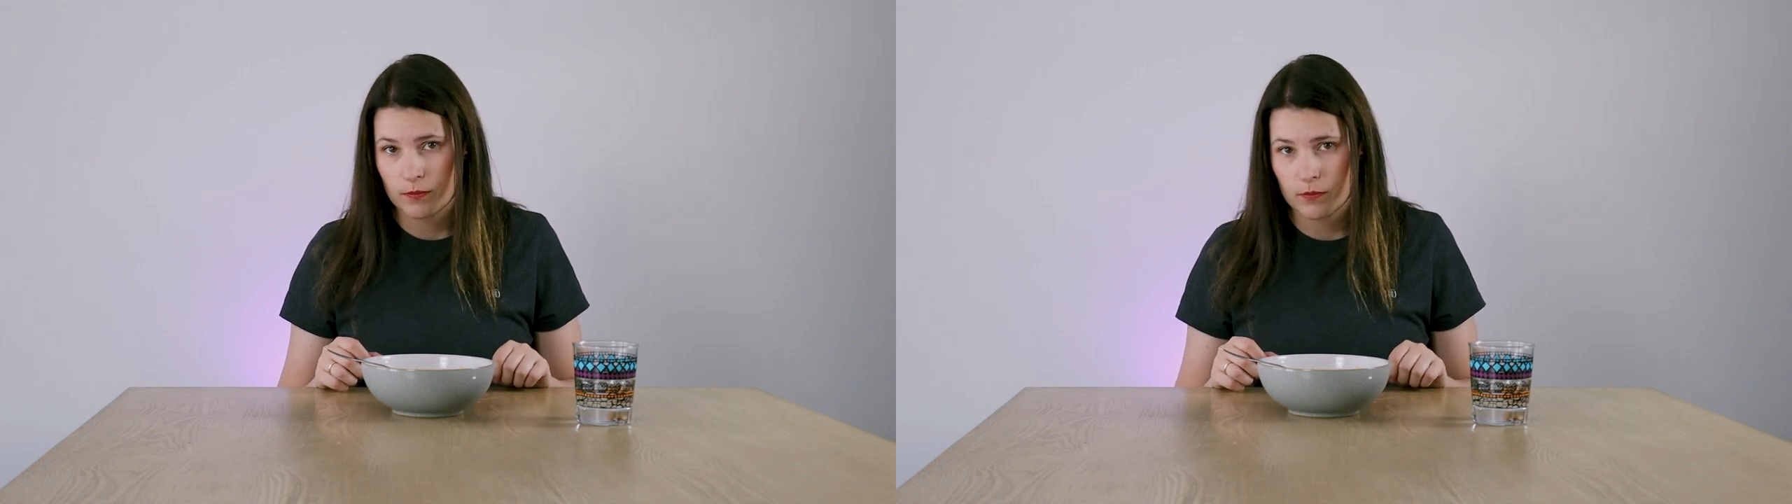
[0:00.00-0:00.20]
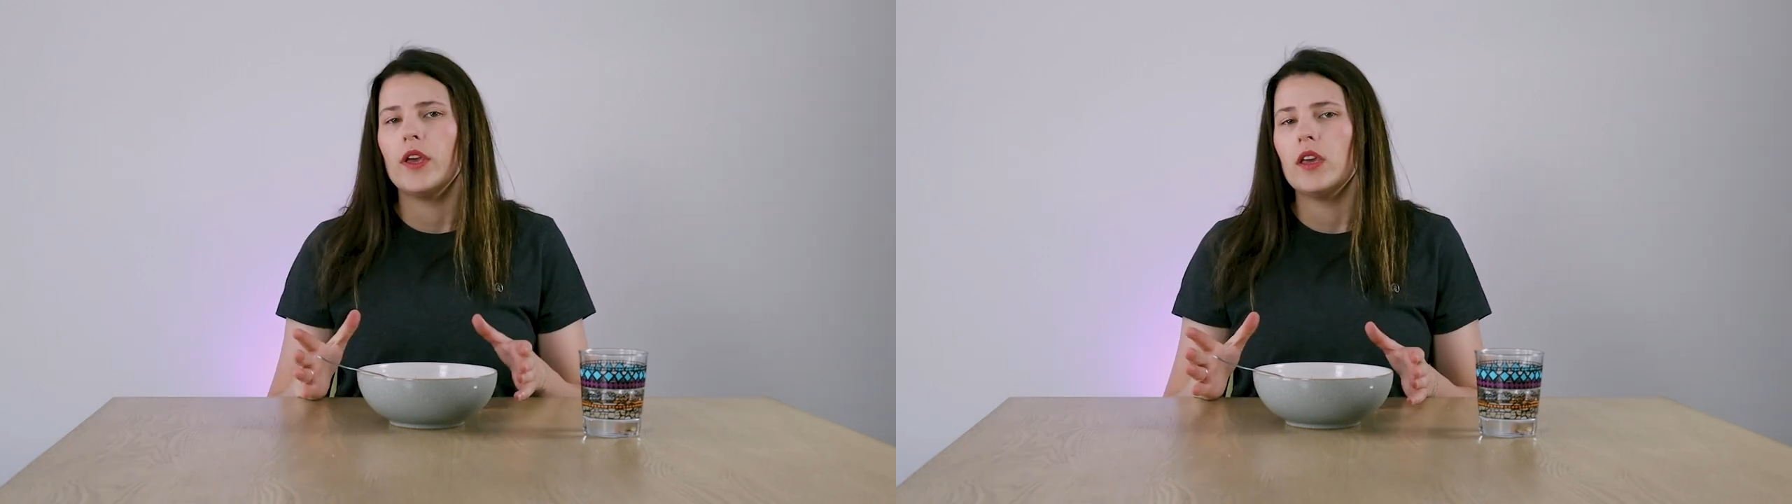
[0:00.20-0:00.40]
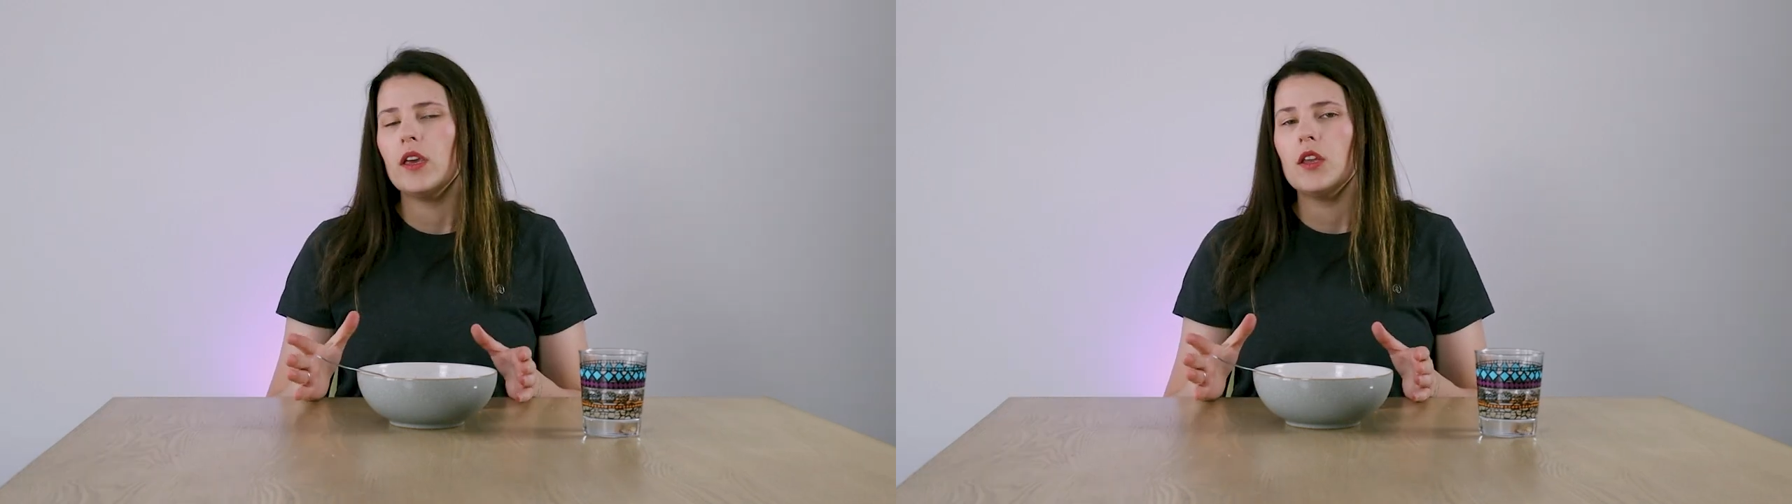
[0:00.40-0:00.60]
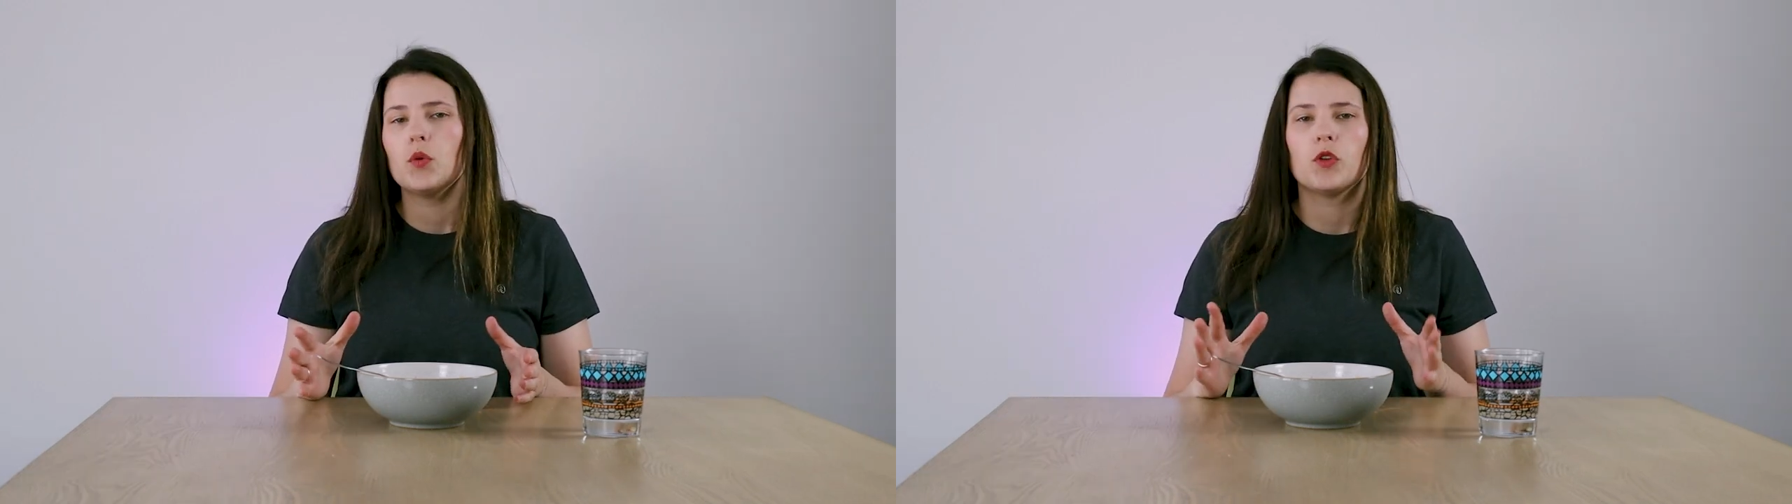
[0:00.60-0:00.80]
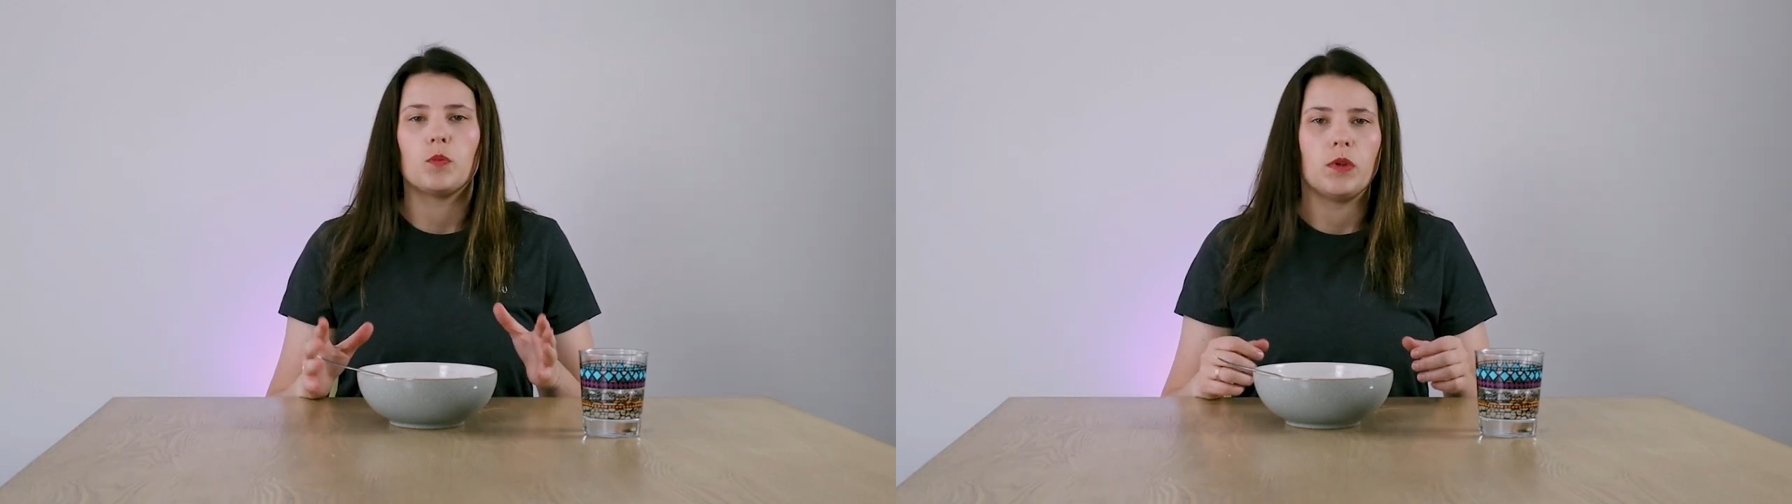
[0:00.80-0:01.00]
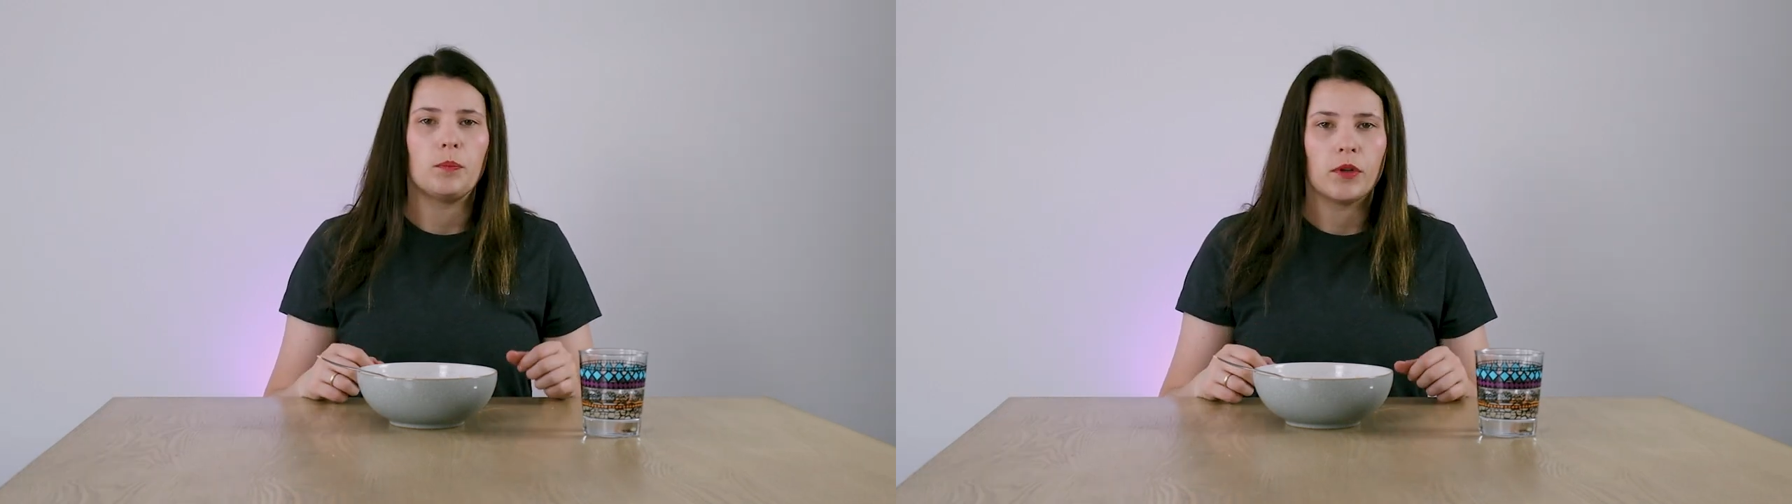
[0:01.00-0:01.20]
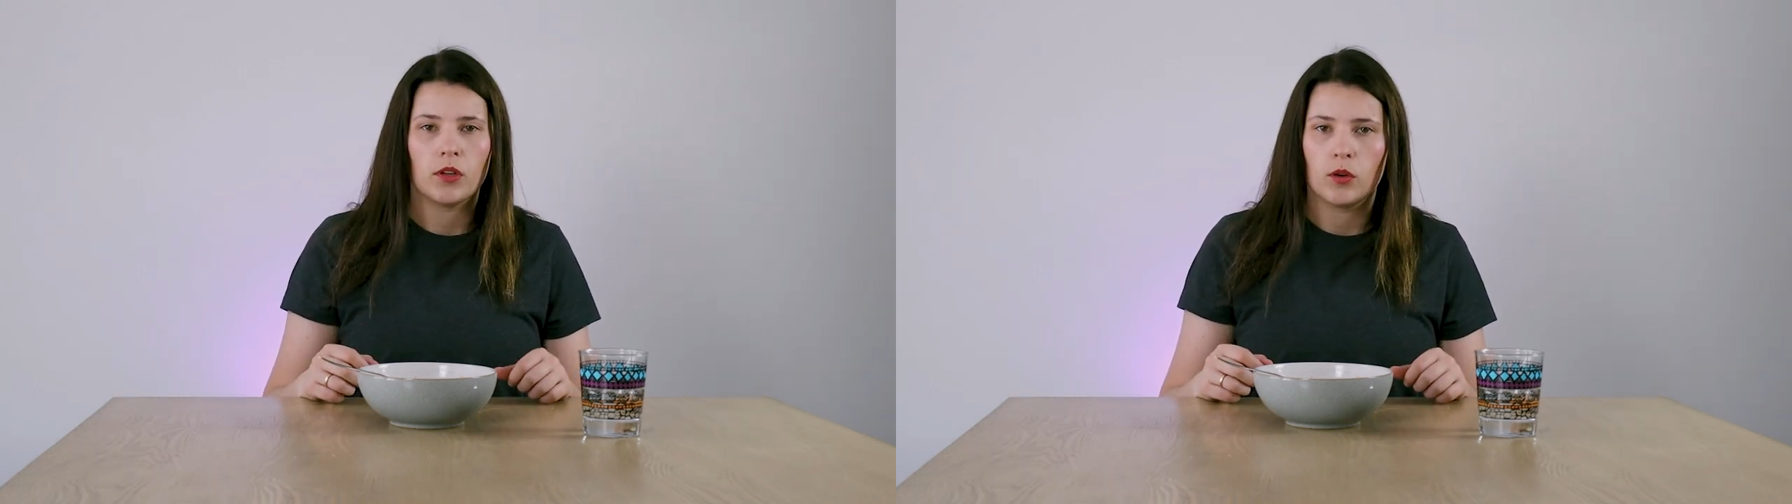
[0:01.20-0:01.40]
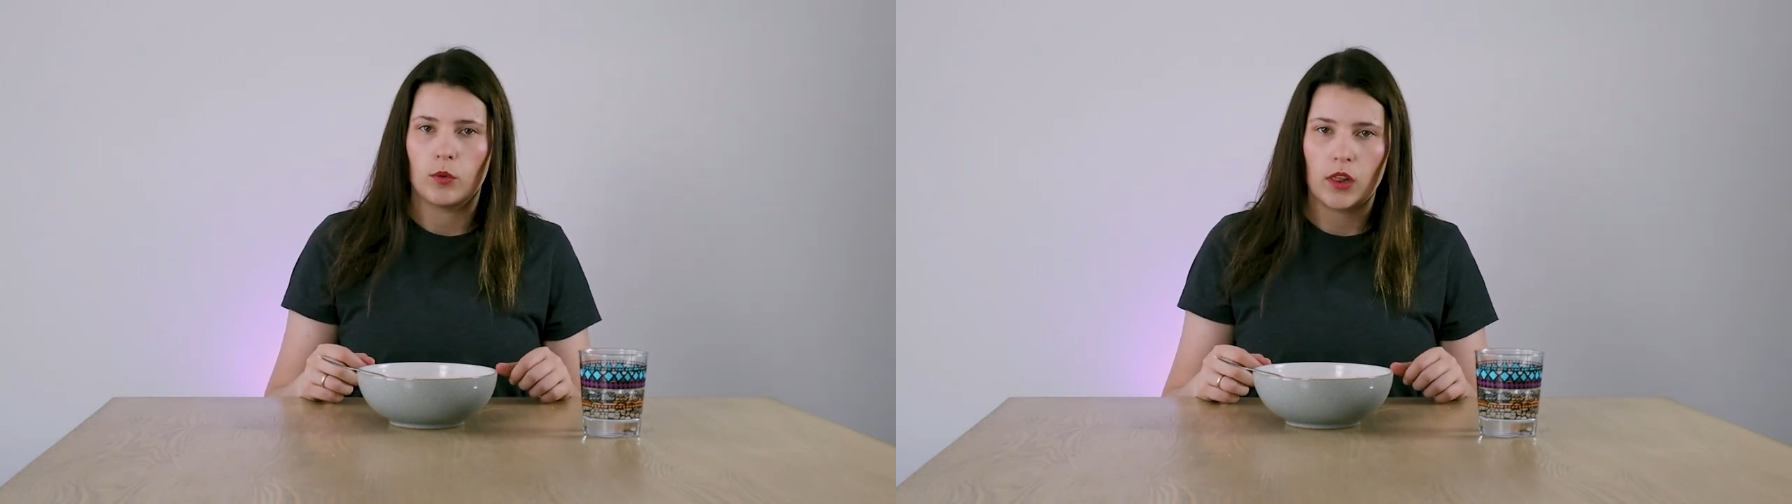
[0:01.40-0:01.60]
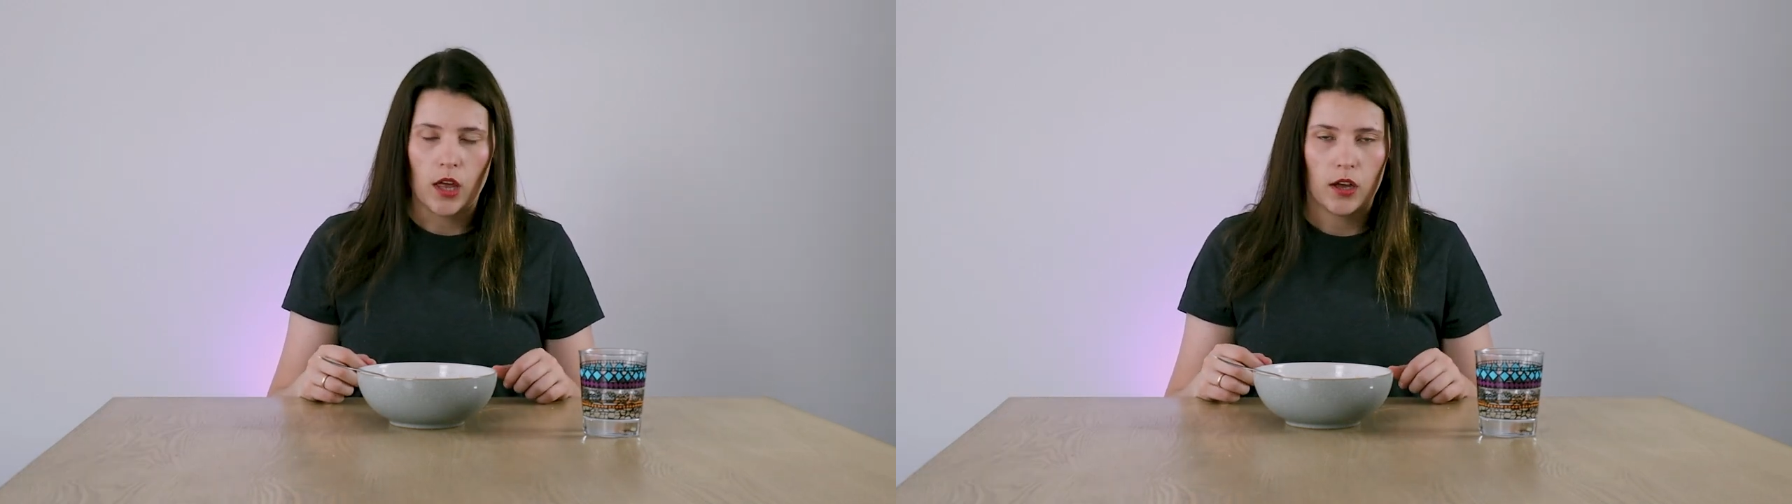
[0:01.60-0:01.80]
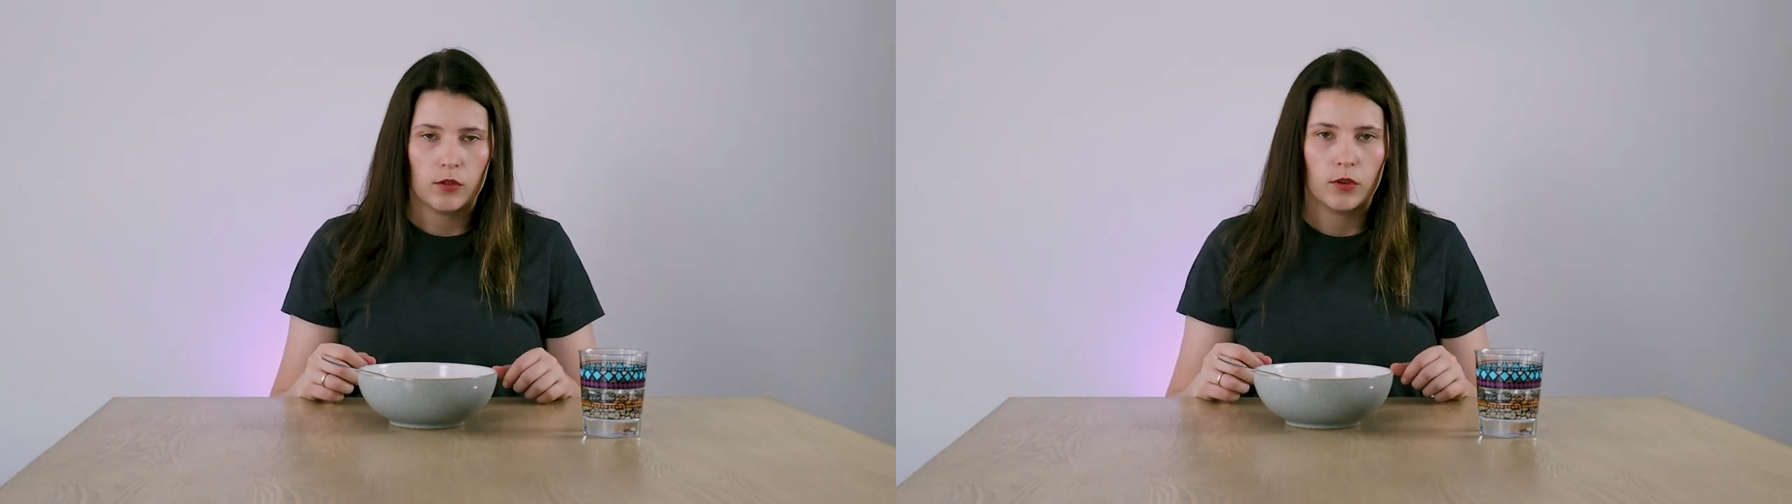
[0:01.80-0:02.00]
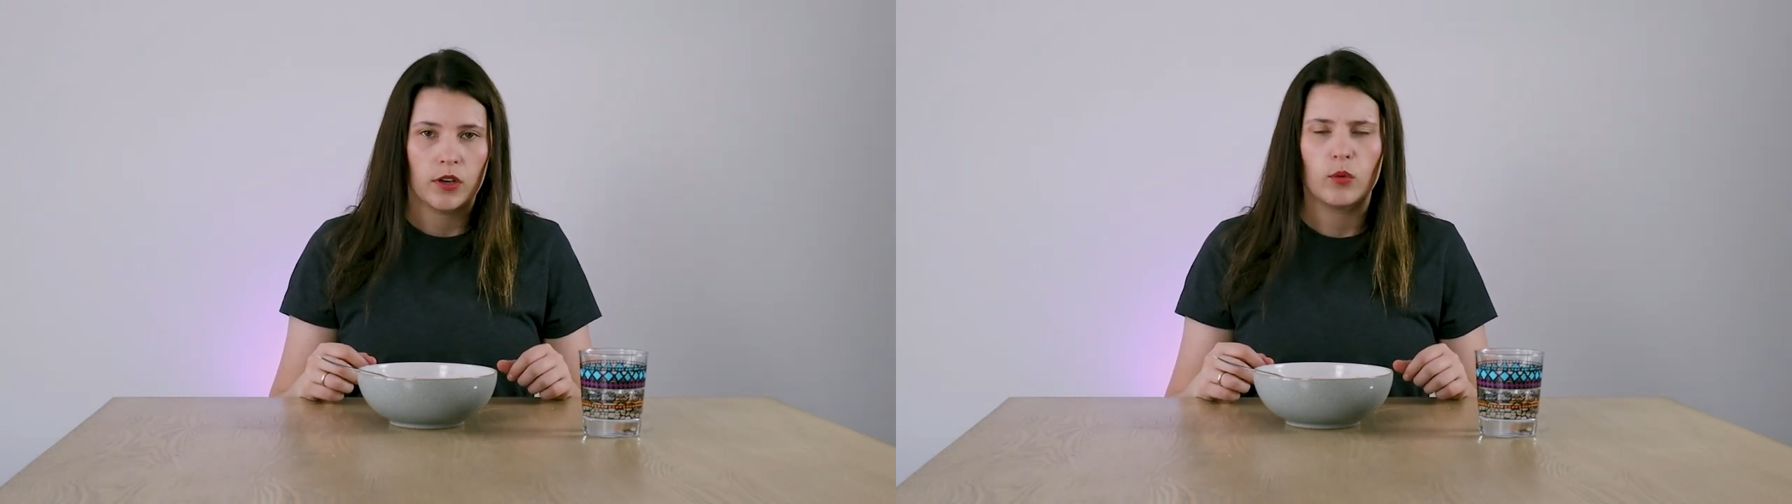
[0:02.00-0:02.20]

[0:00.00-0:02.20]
We eat with people we love.